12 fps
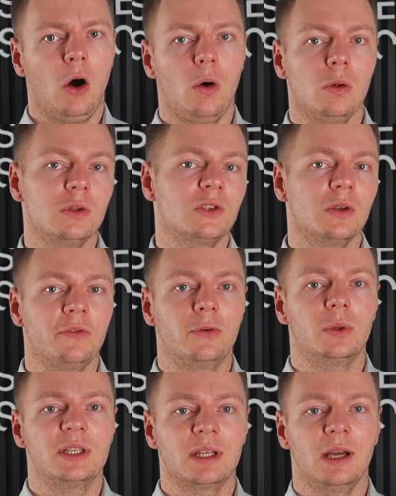Also, if you
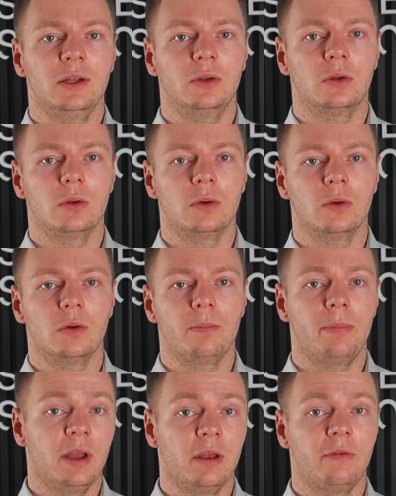decide to
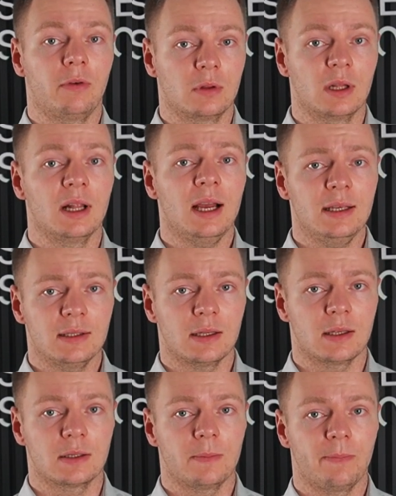pay for the
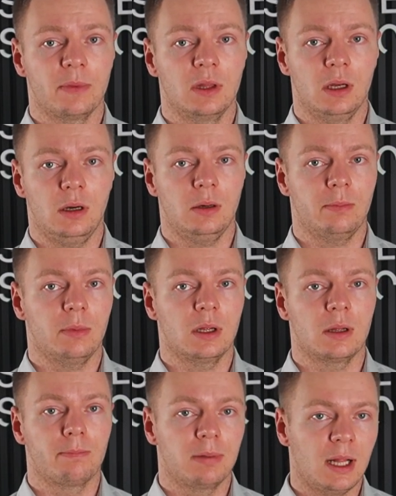license, there
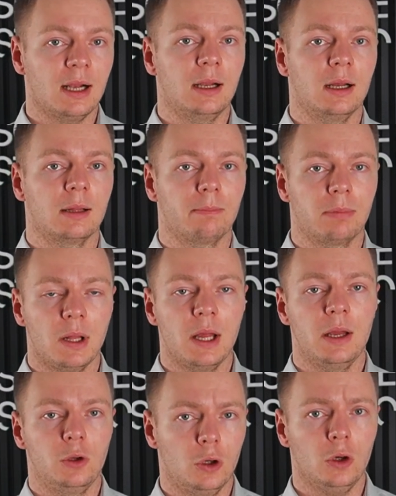are
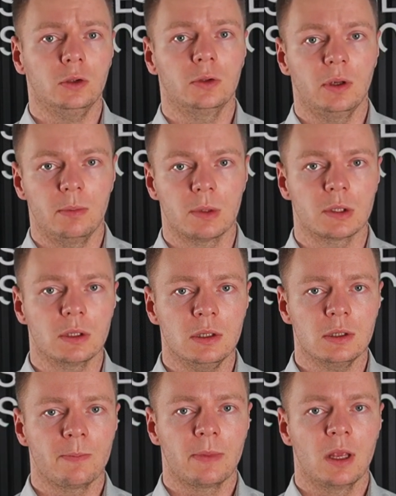plug-and-play Yocto
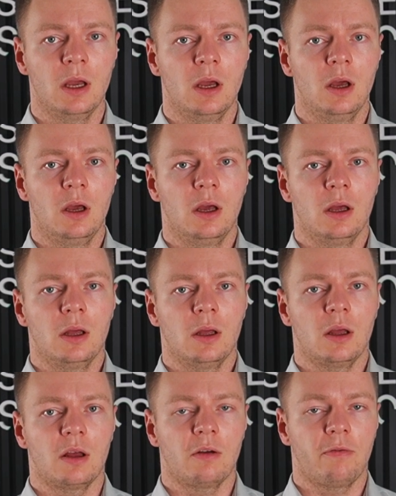images
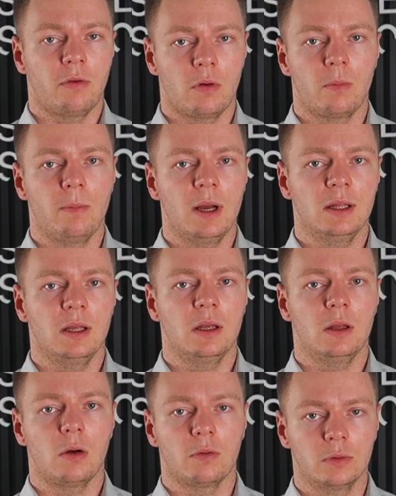for
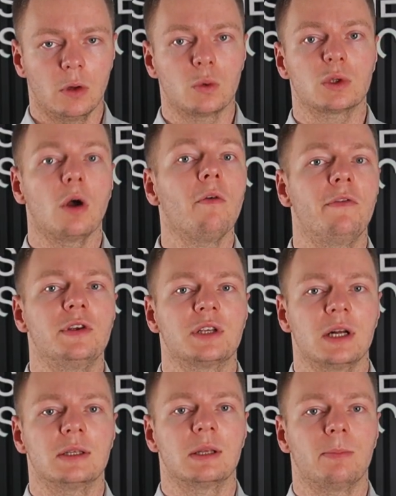many of those
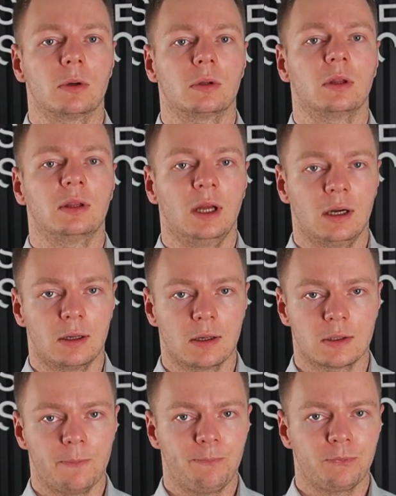officially supported
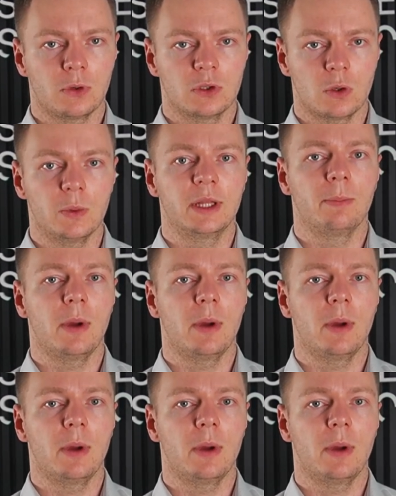targets. So it